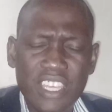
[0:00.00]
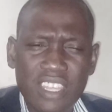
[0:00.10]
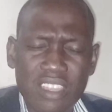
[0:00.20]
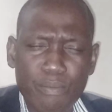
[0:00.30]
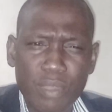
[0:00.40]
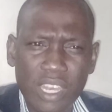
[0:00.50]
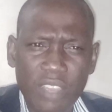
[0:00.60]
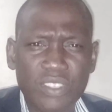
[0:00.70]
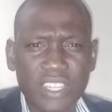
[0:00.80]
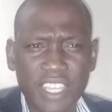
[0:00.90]
it
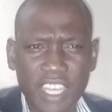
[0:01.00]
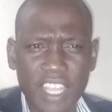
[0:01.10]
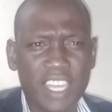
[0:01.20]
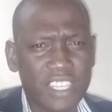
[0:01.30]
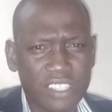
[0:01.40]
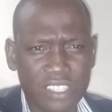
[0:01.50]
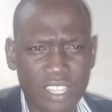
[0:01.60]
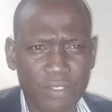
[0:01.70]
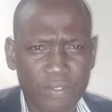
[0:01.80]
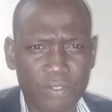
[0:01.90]
believes that Kenya is
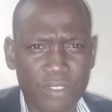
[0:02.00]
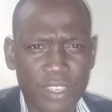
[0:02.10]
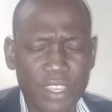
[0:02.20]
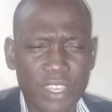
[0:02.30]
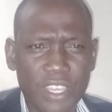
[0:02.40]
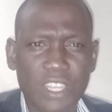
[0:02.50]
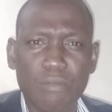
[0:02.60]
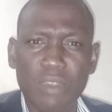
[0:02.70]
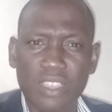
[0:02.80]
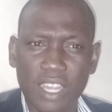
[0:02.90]
safe
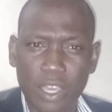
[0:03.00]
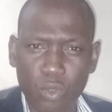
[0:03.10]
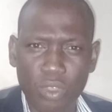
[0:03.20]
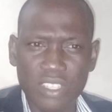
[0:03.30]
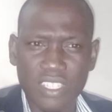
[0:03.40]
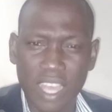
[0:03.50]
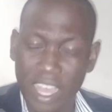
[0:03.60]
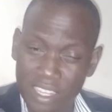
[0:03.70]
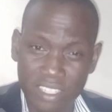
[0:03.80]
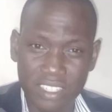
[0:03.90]
in Martha Karua's
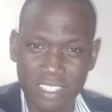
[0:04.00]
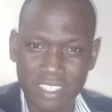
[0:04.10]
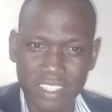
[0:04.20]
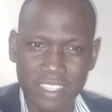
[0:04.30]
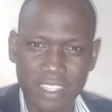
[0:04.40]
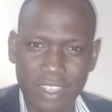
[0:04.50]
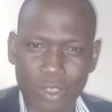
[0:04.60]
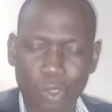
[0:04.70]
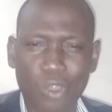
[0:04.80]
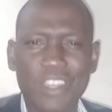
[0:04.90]
hands,
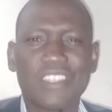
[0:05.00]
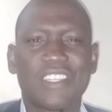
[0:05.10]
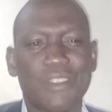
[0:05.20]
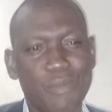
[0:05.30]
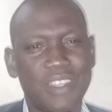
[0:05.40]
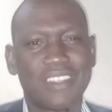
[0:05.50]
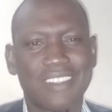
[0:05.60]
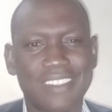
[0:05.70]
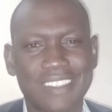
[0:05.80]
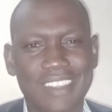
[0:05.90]
what does that
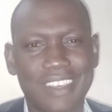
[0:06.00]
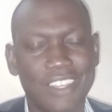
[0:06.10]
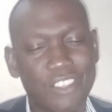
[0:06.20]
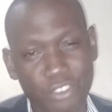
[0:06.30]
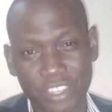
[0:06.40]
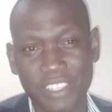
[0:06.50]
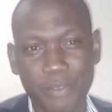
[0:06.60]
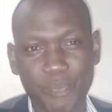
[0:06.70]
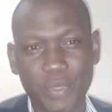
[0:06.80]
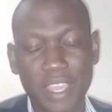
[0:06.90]
mean? Literally,
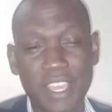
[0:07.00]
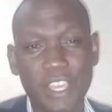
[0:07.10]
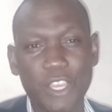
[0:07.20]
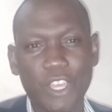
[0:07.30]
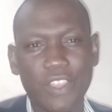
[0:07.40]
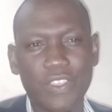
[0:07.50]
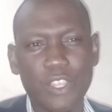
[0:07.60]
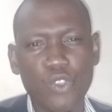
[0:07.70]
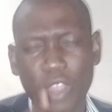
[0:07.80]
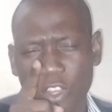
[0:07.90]

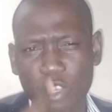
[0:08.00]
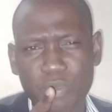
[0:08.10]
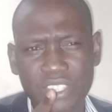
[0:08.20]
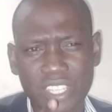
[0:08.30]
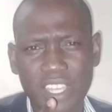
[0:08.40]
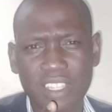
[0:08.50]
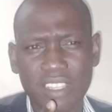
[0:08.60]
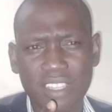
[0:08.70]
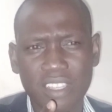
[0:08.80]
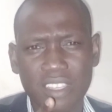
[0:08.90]
you cannot be
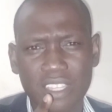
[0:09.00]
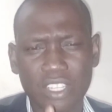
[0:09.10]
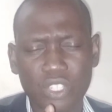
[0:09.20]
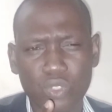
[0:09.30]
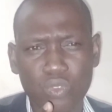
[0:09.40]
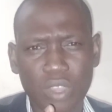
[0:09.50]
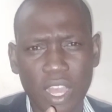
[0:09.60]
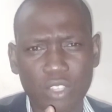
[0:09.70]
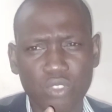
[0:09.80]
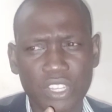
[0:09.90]
saying that you
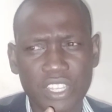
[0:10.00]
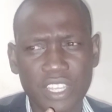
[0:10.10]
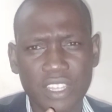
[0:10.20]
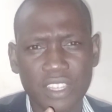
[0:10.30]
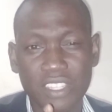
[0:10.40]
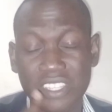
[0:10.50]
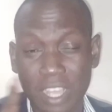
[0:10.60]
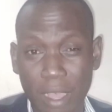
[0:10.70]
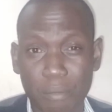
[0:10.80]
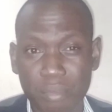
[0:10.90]
actually in this
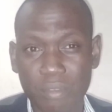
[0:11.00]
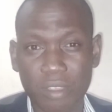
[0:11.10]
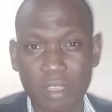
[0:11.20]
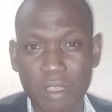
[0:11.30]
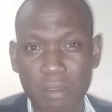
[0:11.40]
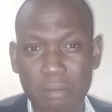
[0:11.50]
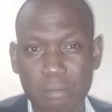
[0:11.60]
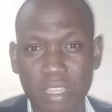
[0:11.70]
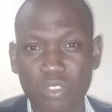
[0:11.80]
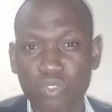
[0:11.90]
camp
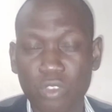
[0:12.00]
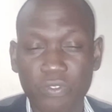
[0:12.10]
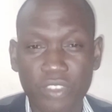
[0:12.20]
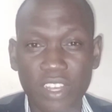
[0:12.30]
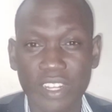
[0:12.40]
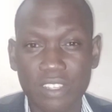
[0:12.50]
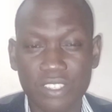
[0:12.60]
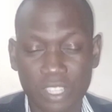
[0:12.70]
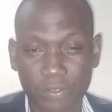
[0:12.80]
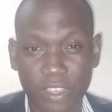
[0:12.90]
but do not feel
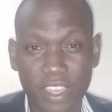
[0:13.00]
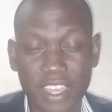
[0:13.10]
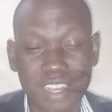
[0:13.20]
safer